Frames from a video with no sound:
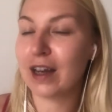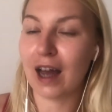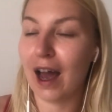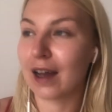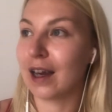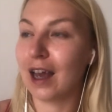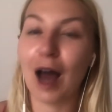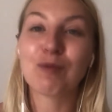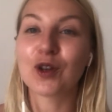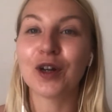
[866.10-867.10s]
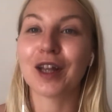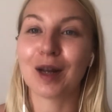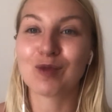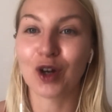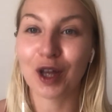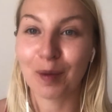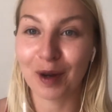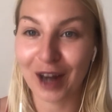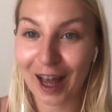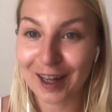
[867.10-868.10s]
acne. I'm sorry that I'm talking
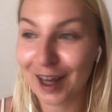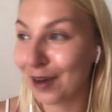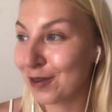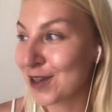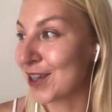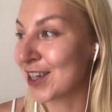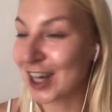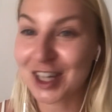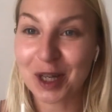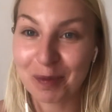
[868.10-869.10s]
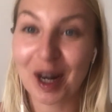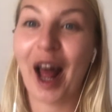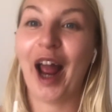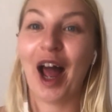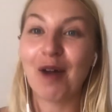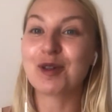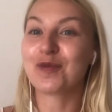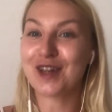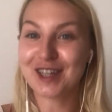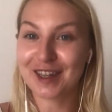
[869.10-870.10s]
about acne. I know it's disgusting, but I was
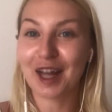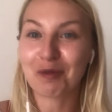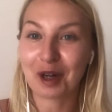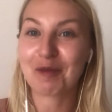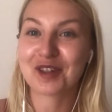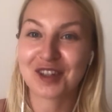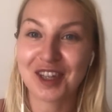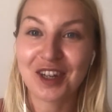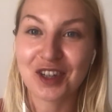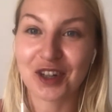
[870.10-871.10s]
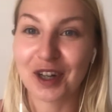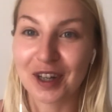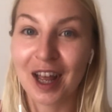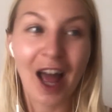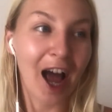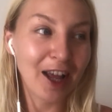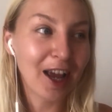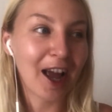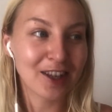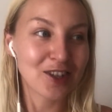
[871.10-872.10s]
facing that when I was a teenager, and
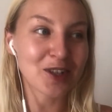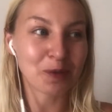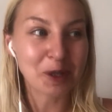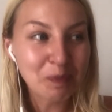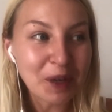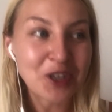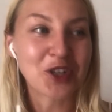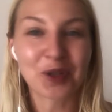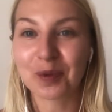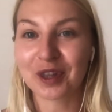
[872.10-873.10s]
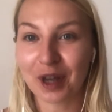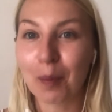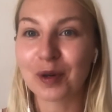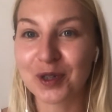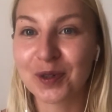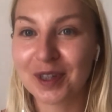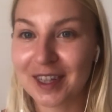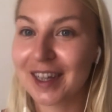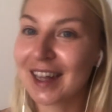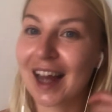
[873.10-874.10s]
I just was pitched with the
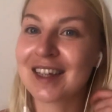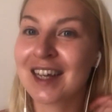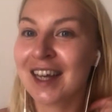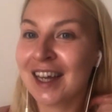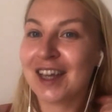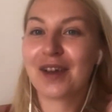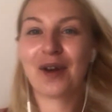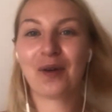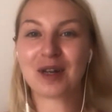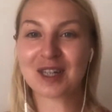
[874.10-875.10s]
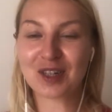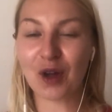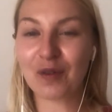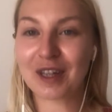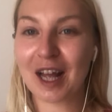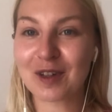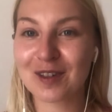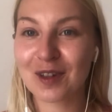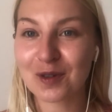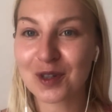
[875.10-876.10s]
opportunity that, you know, was solving
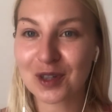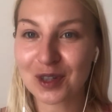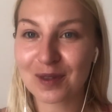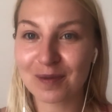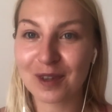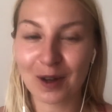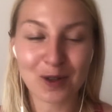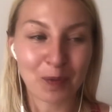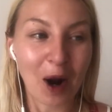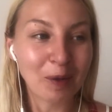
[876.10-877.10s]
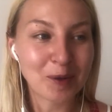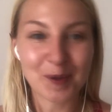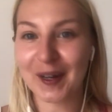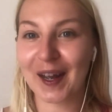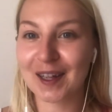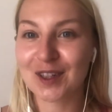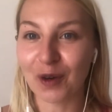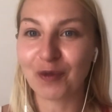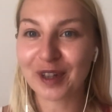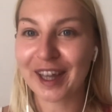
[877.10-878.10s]
those problems that I
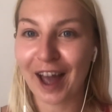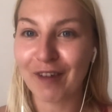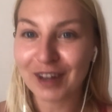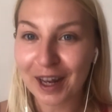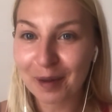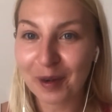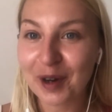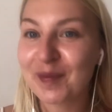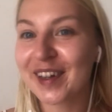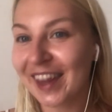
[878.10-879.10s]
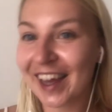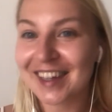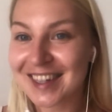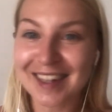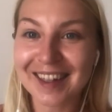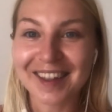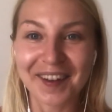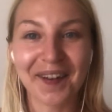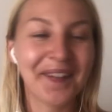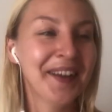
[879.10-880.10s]
don't really have it anymore, but like still, you
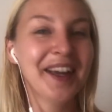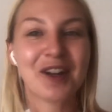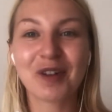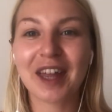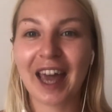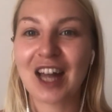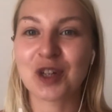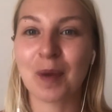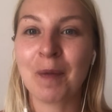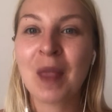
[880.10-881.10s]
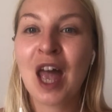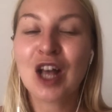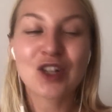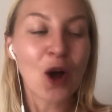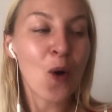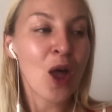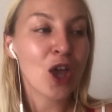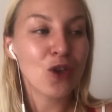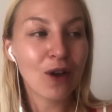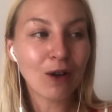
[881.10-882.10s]
know, it really catch me. So
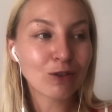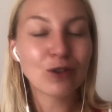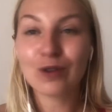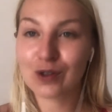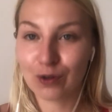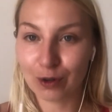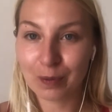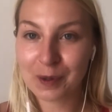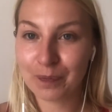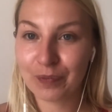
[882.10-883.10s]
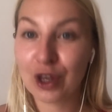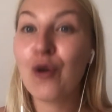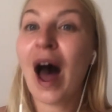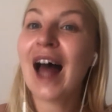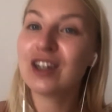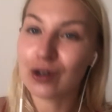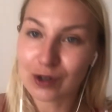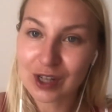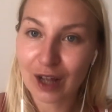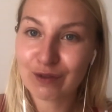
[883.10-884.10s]
you go to those groups, you add
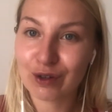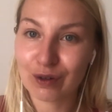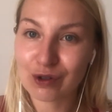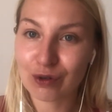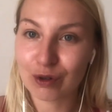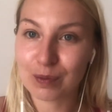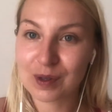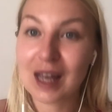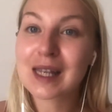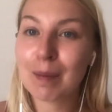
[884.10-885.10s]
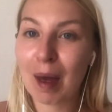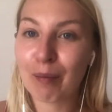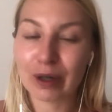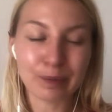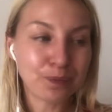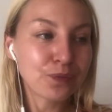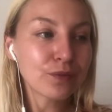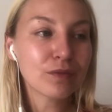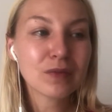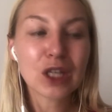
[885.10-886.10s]
yourself to those groups as a member.
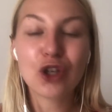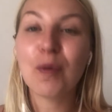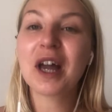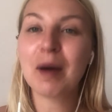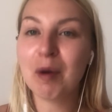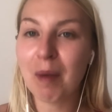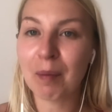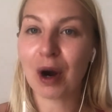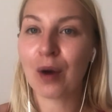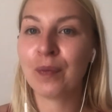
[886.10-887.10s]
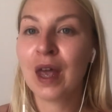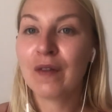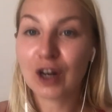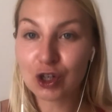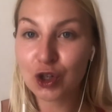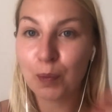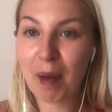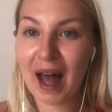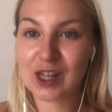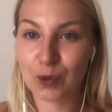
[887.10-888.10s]
you become a member. There are two
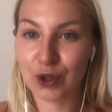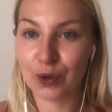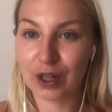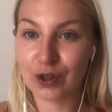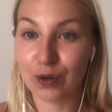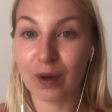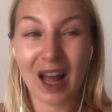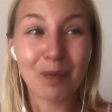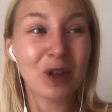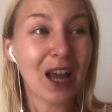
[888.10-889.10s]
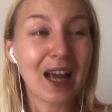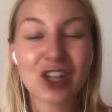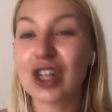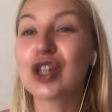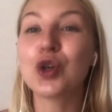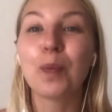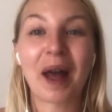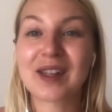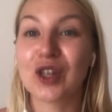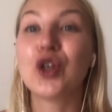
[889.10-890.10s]
paths what you can do, and actually two
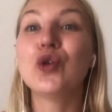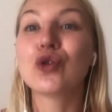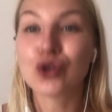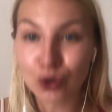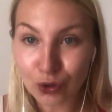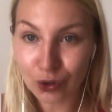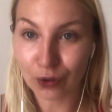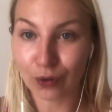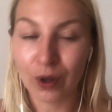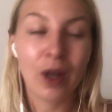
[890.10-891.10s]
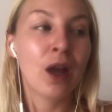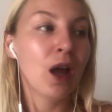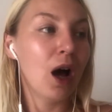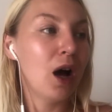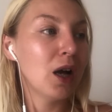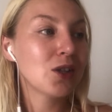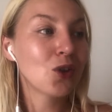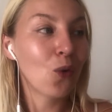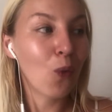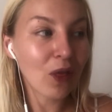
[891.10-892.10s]
paths that you should do.
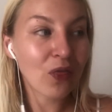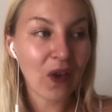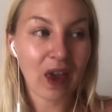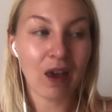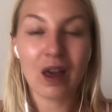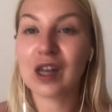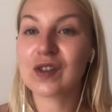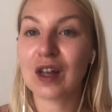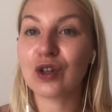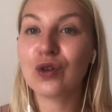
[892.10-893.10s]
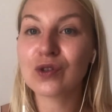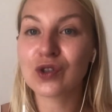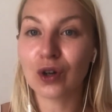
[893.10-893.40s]
So one thing is that you